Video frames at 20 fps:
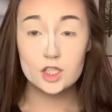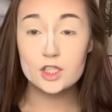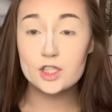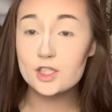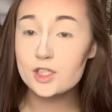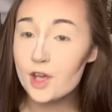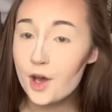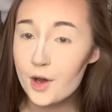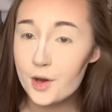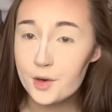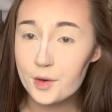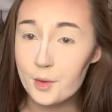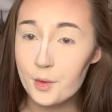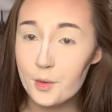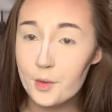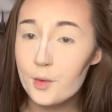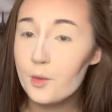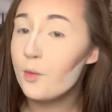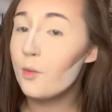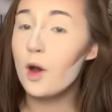So,
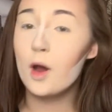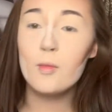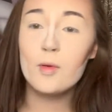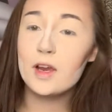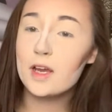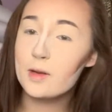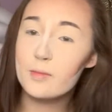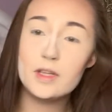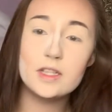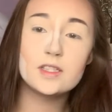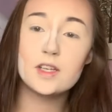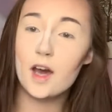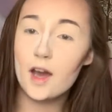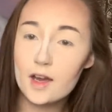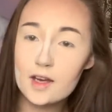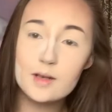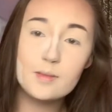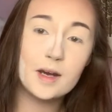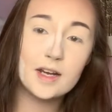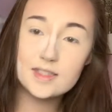what we're gonna be
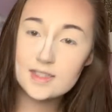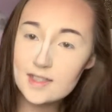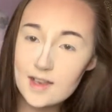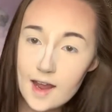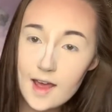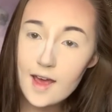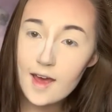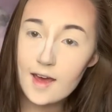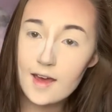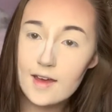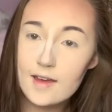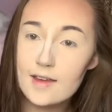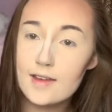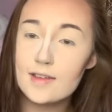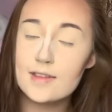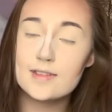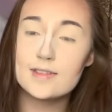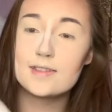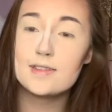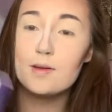talking about today
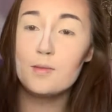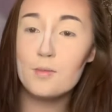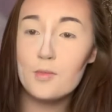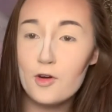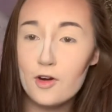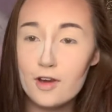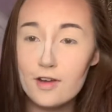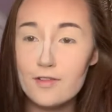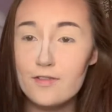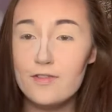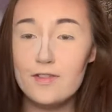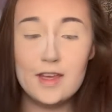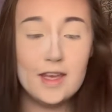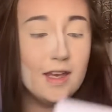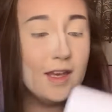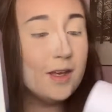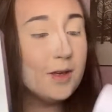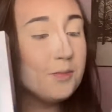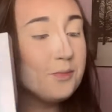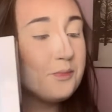is the
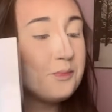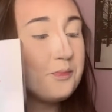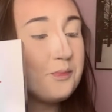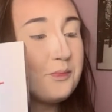Morphe